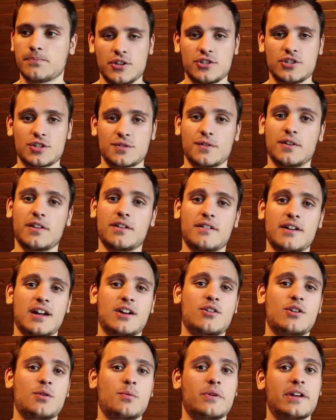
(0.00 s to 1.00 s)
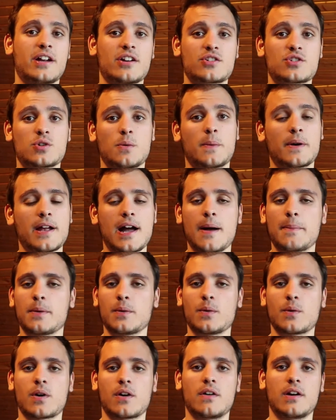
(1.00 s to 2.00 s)
Just for the record, we are super happy
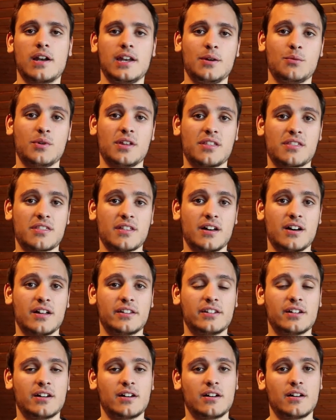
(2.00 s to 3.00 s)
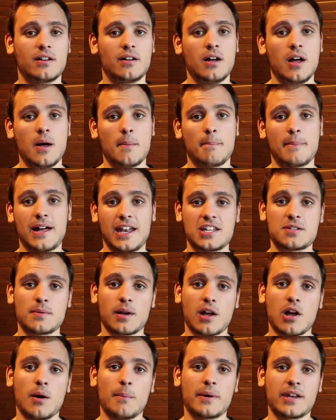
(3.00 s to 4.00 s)
currently with the
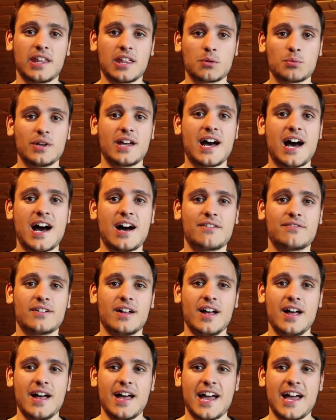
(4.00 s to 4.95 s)
management company that we have,